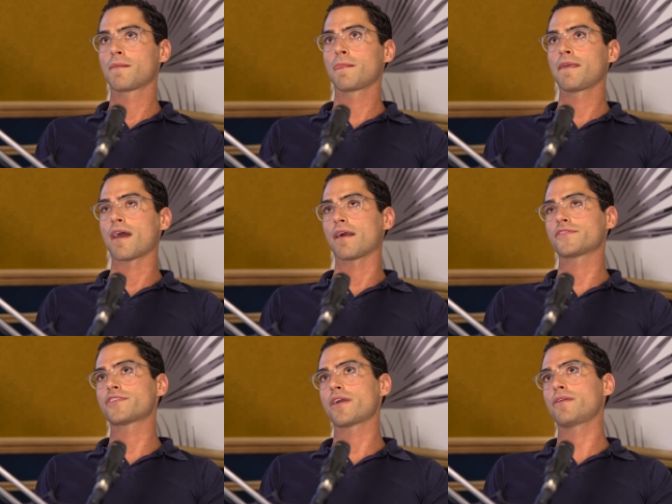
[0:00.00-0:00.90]
yeah,
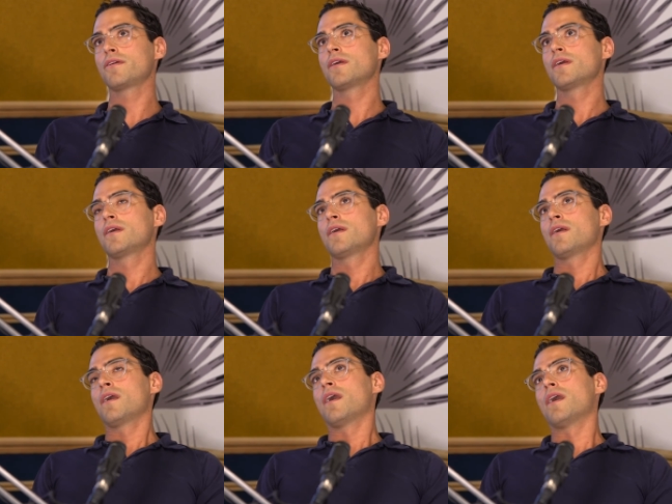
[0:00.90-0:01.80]
so
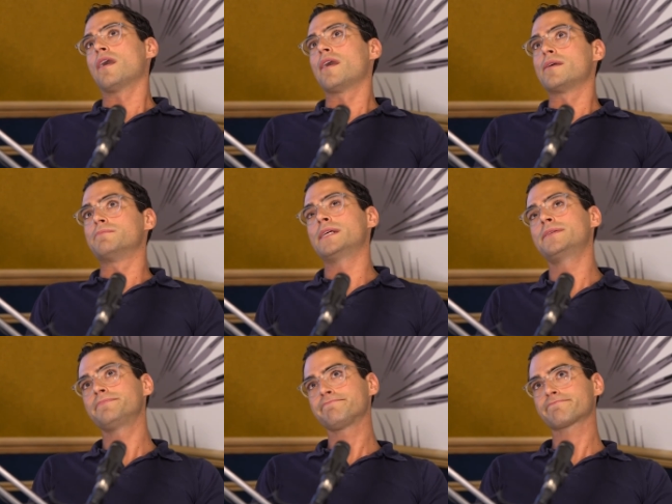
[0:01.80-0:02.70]
um,
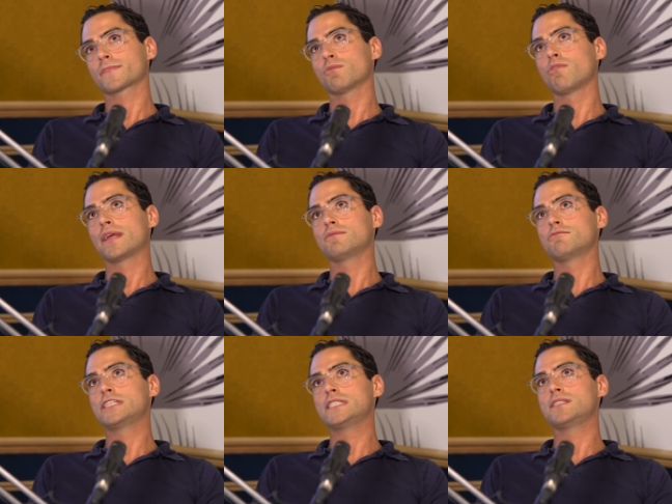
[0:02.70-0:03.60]
when
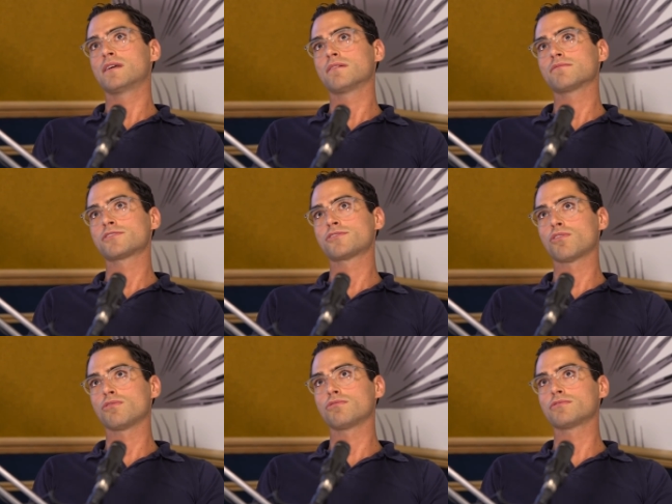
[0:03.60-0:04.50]
we
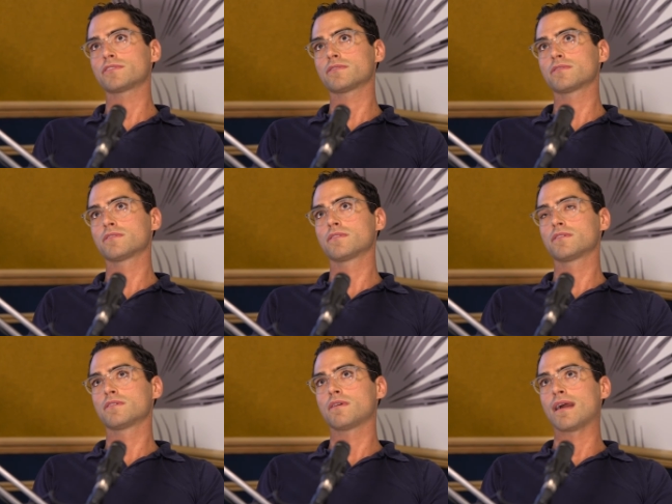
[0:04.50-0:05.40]
sold
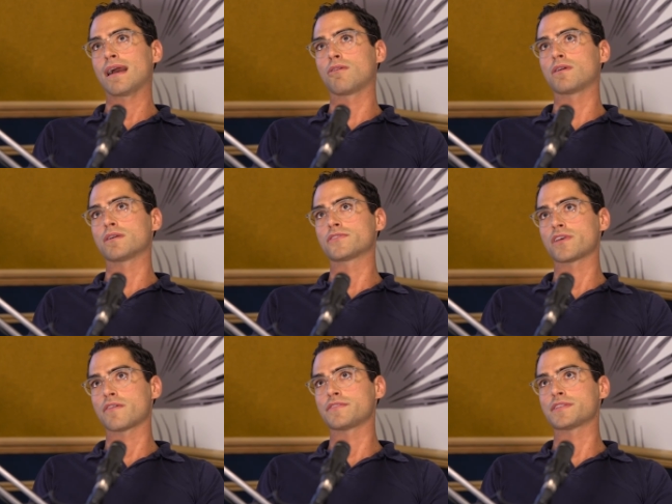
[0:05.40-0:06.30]
our
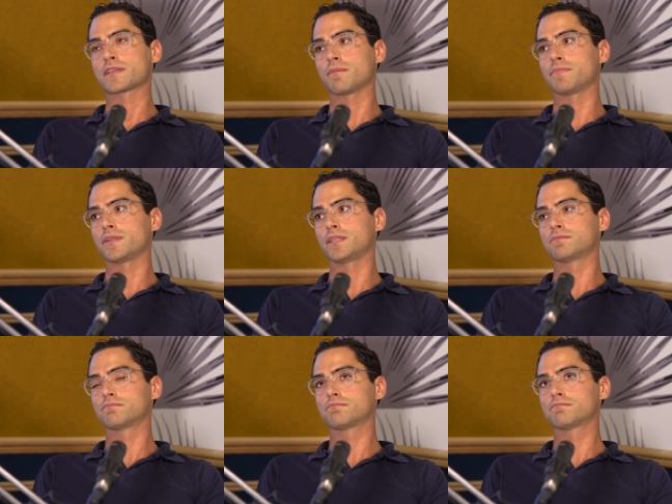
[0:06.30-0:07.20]
services company,
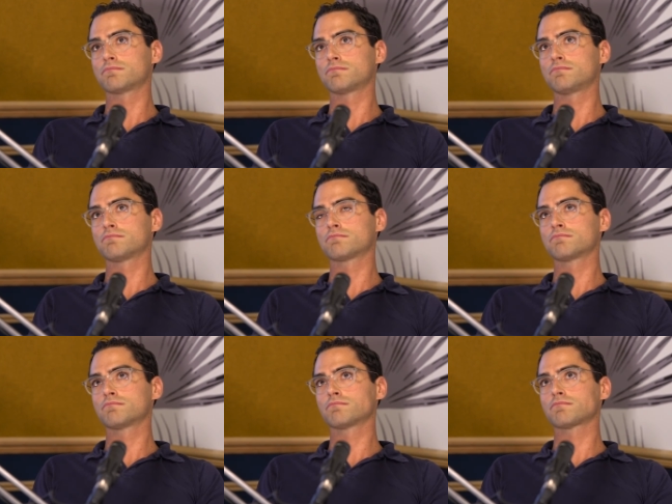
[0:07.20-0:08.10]

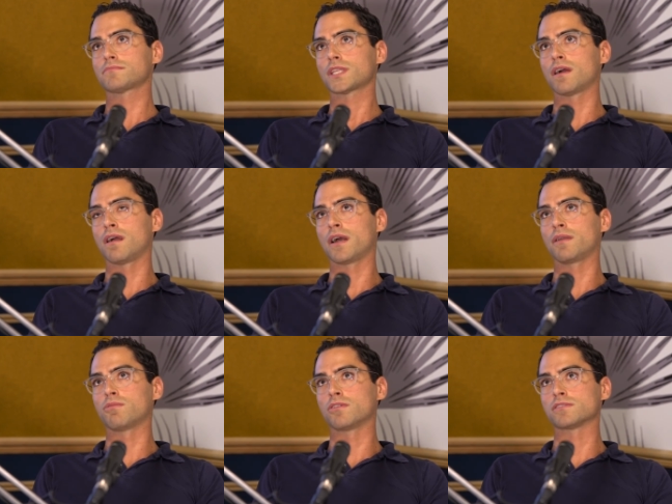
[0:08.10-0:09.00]
I
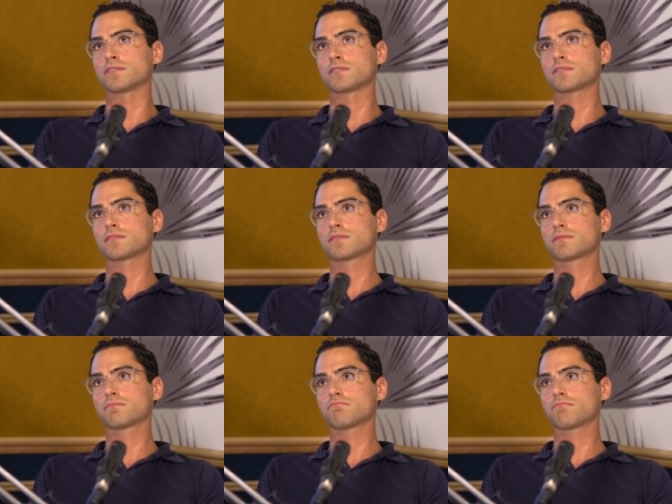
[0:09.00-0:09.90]
was,
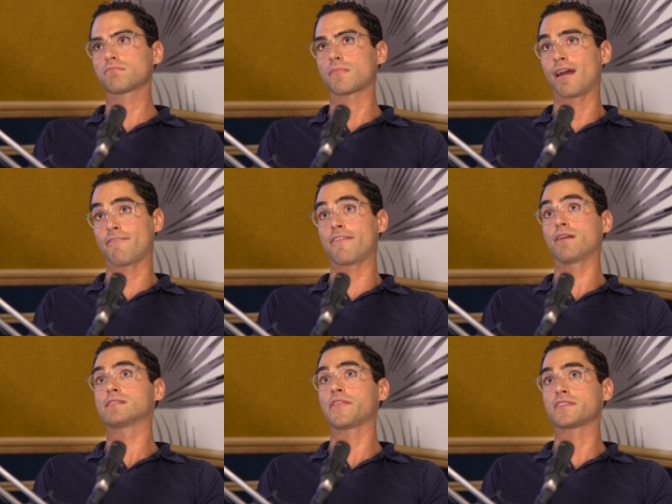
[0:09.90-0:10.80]
I
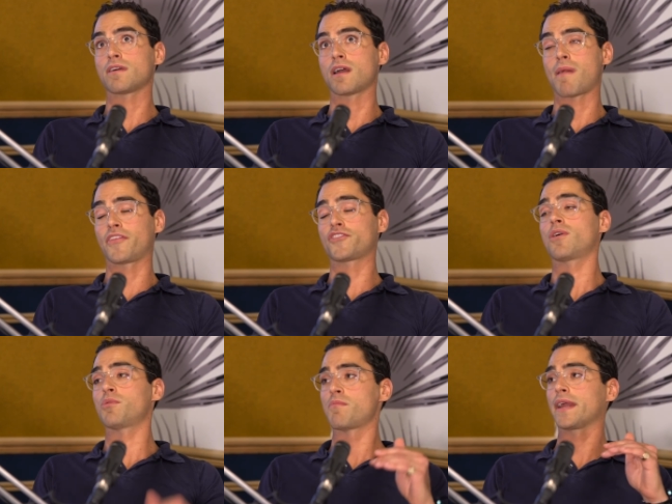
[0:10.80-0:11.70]
felt at the time at the top
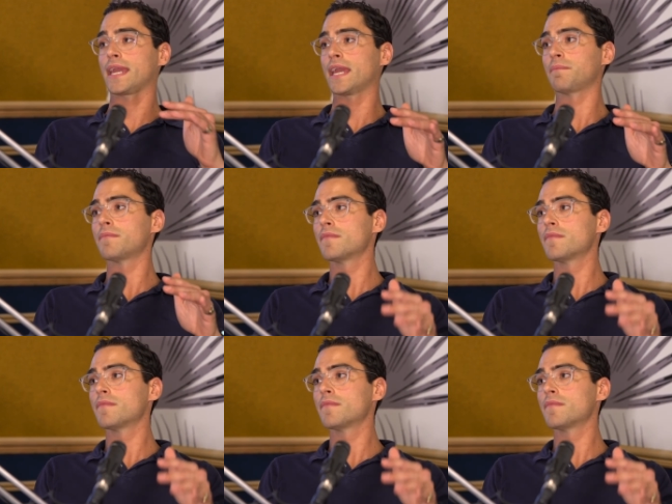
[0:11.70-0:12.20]
of my game.